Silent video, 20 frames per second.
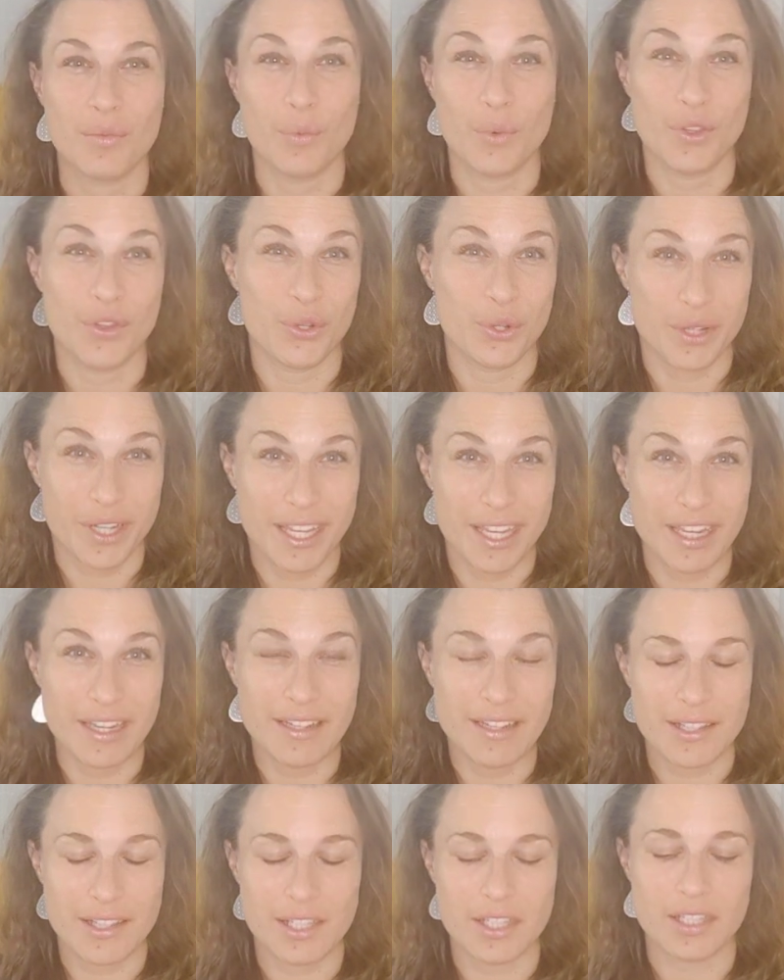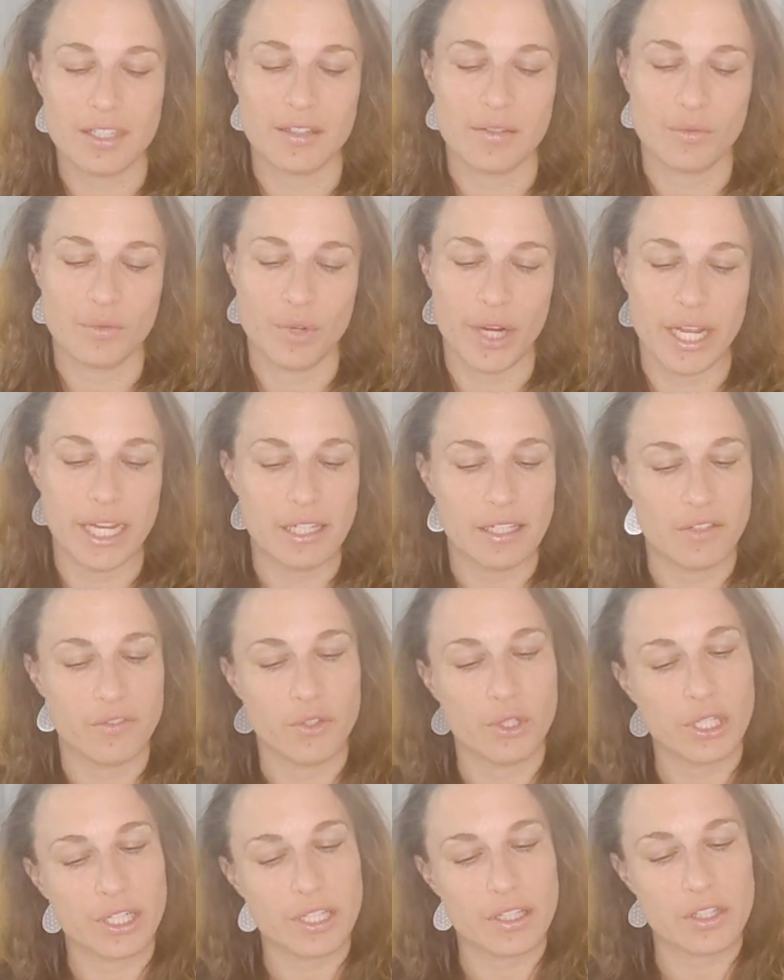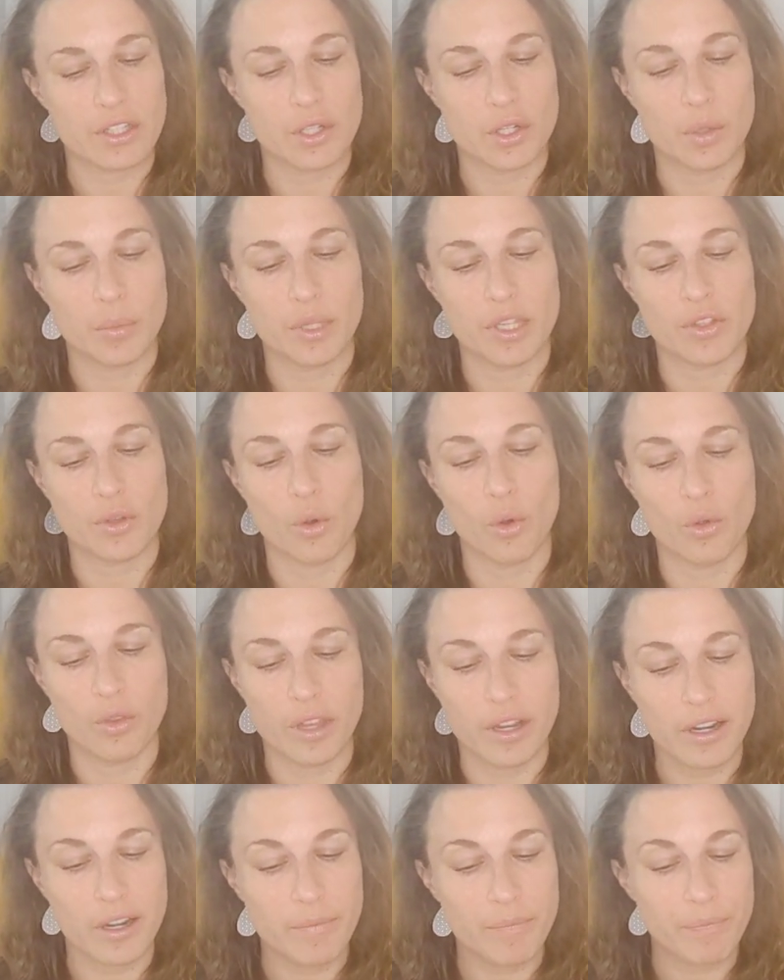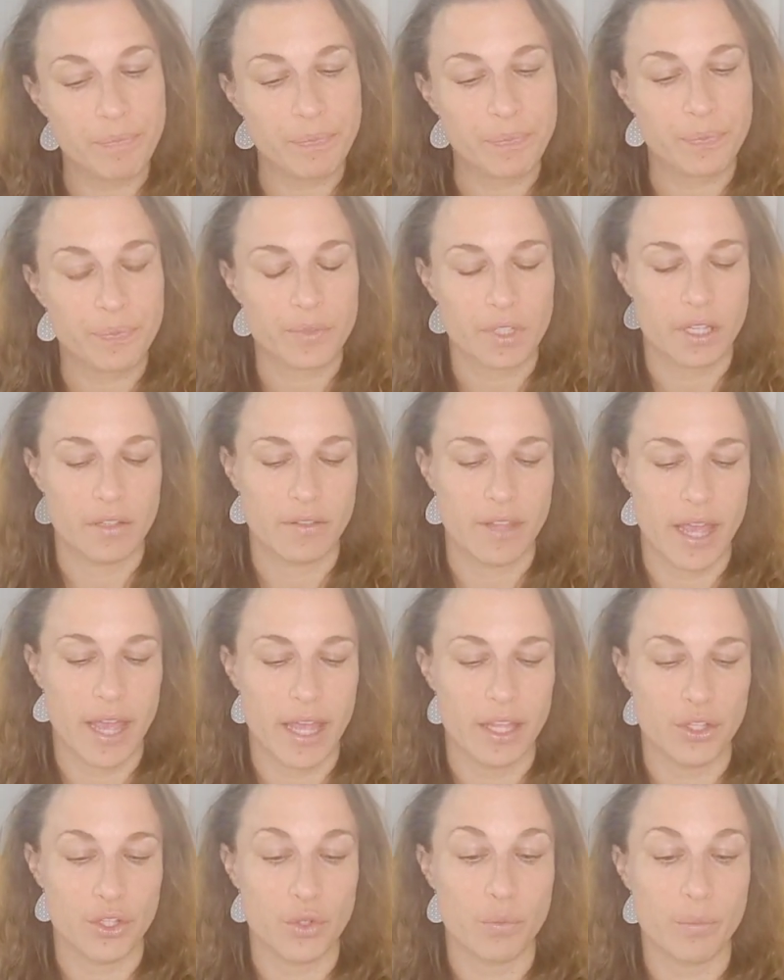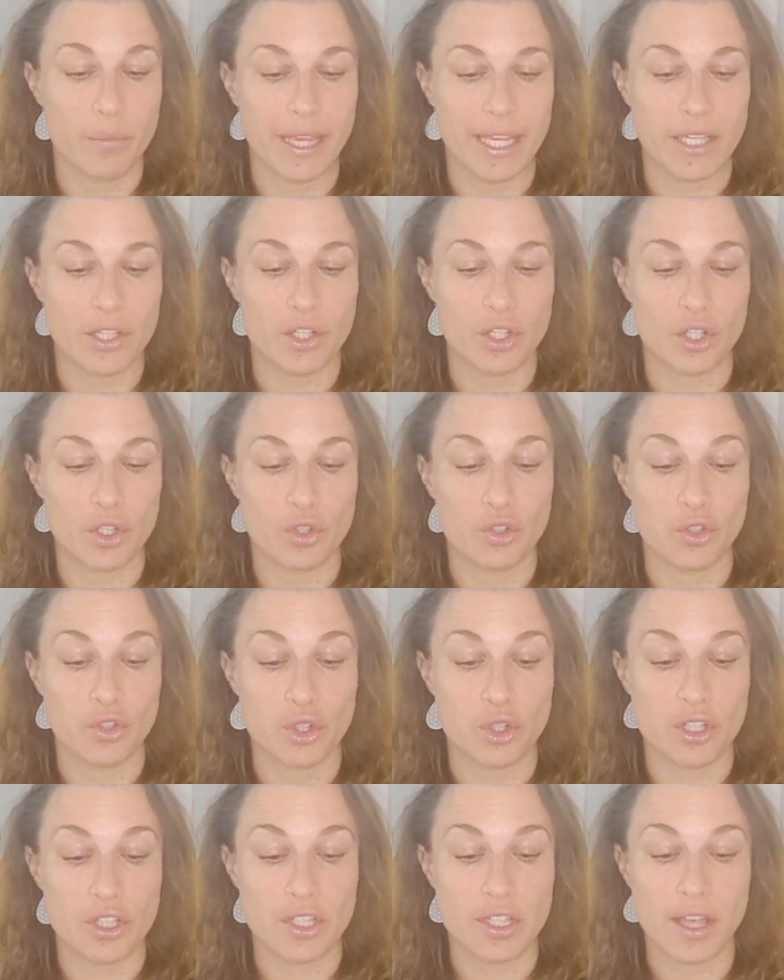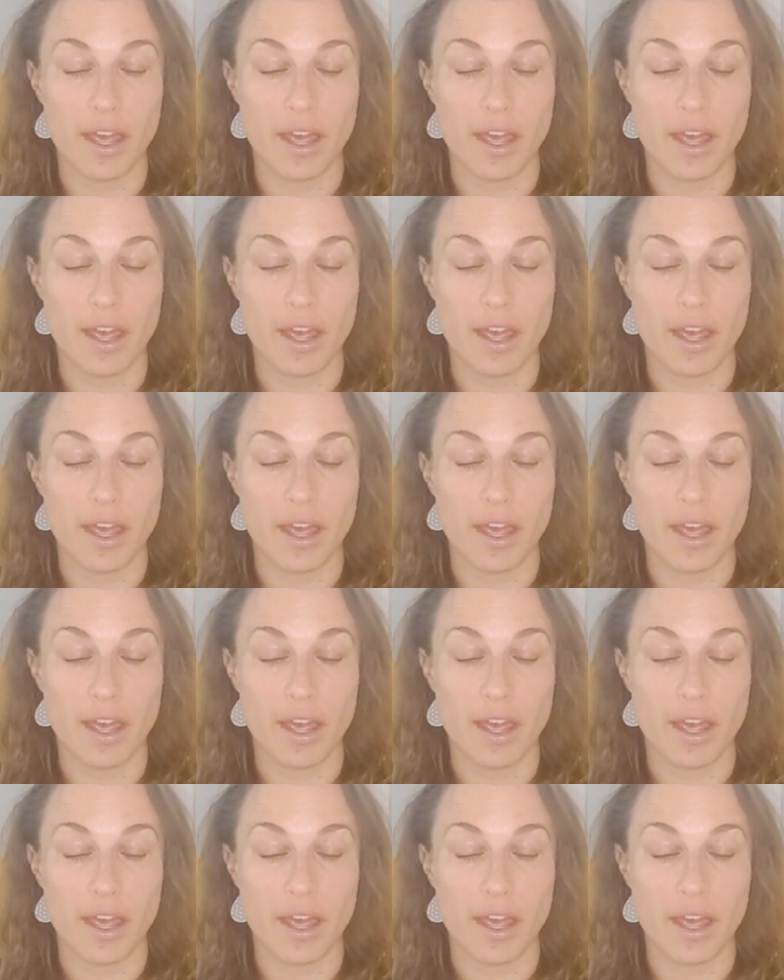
with your kids right if your kids are a bit older that you make good